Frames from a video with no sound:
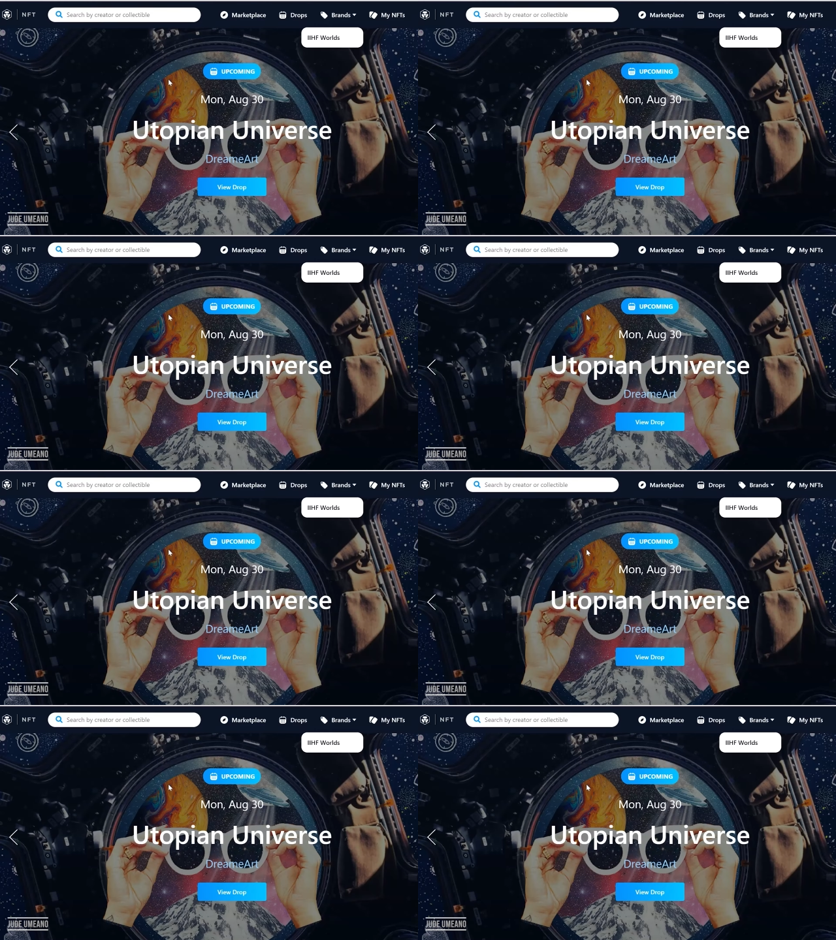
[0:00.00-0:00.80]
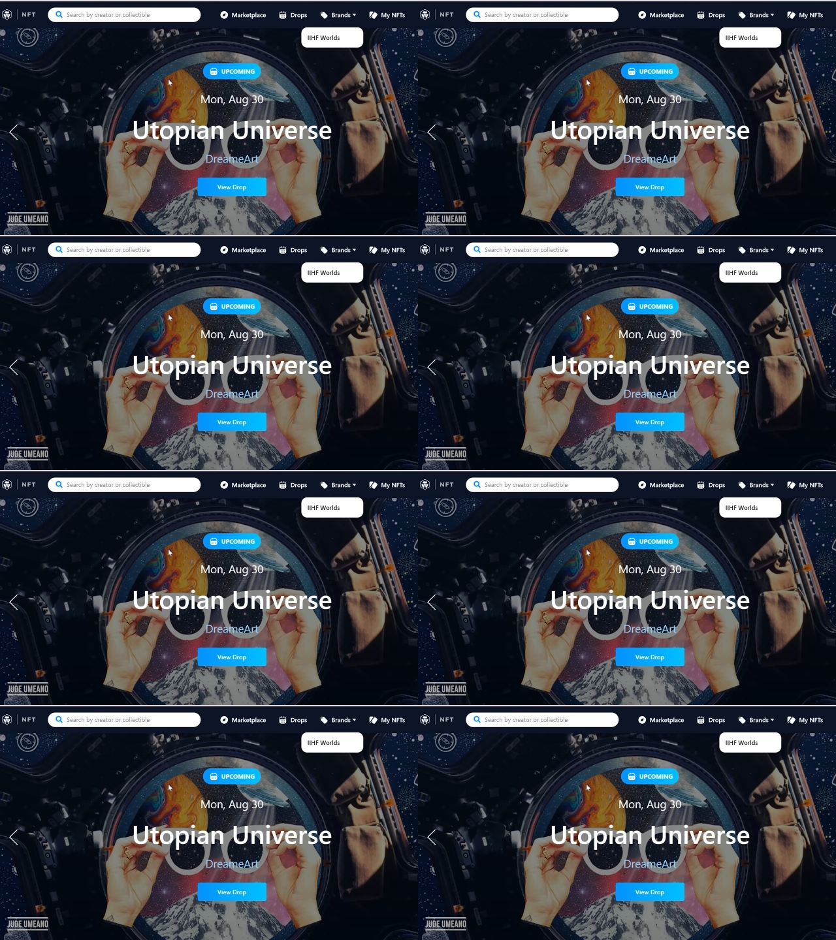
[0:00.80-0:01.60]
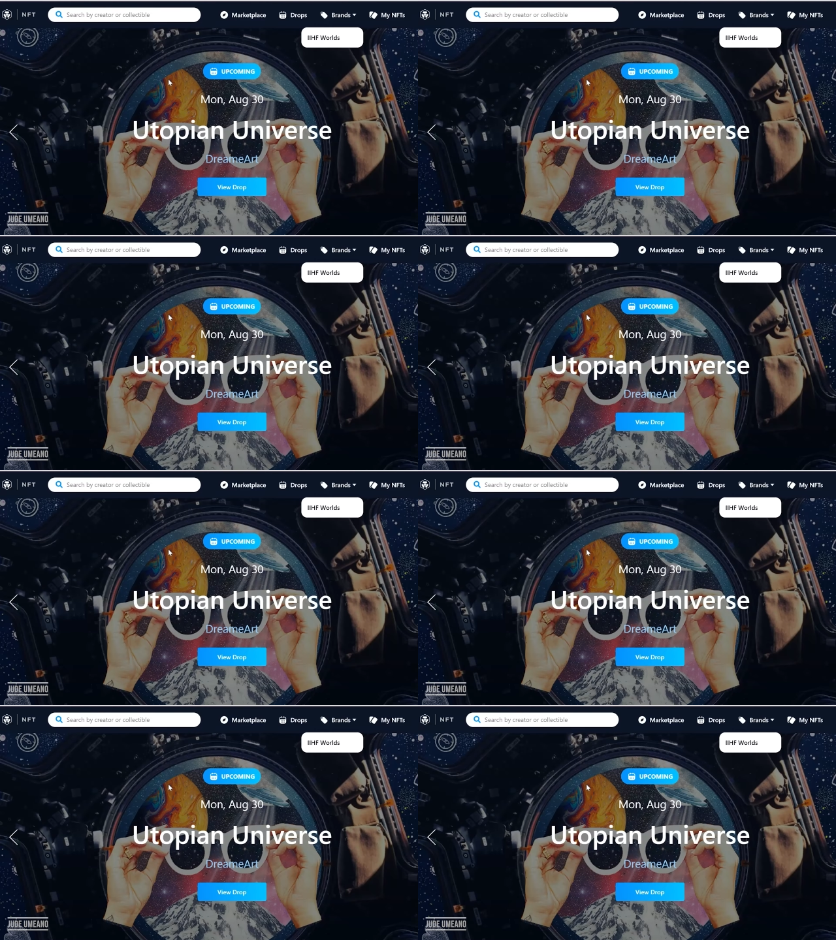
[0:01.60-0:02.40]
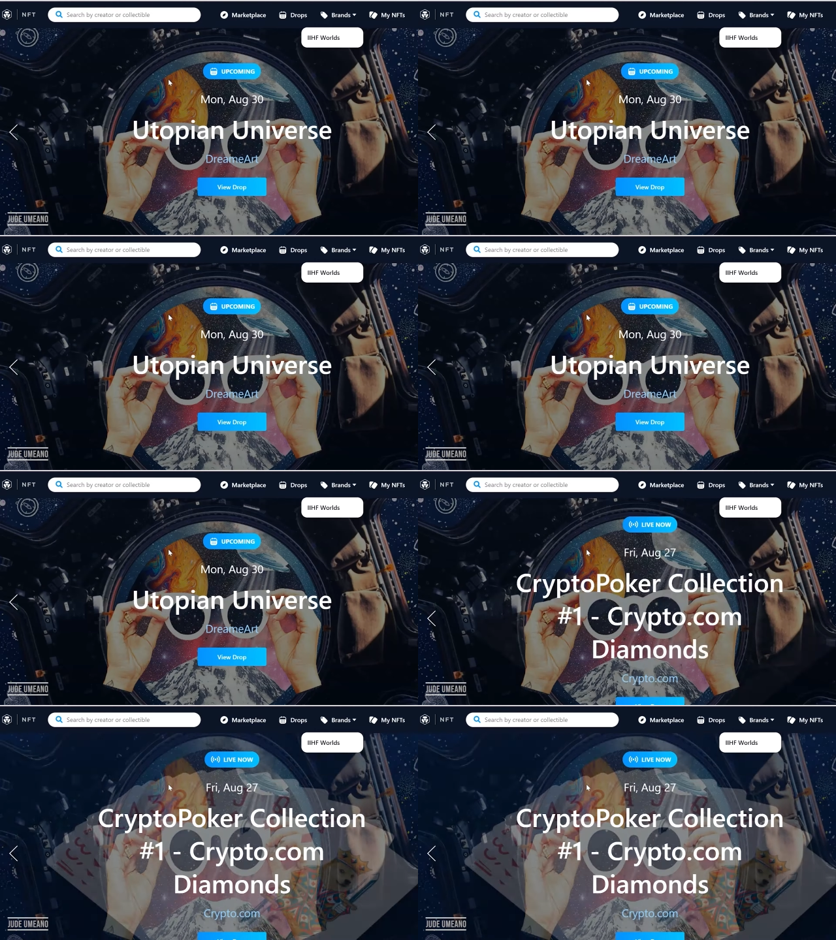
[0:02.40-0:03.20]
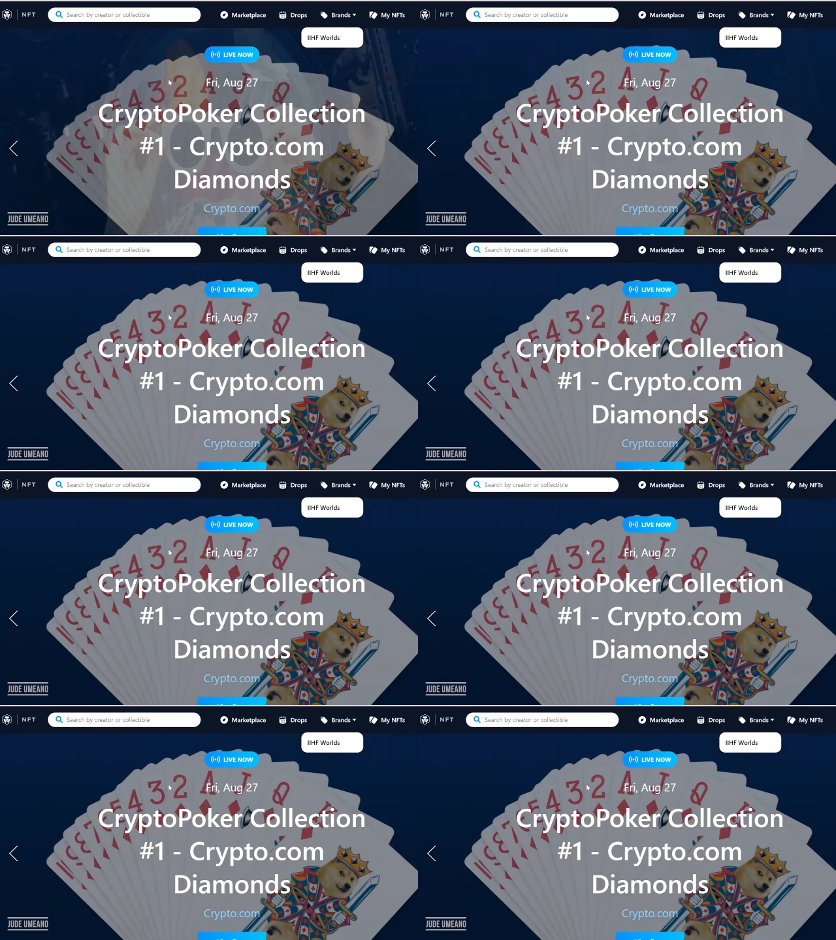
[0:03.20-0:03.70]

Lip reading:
[unreadable: no face in view]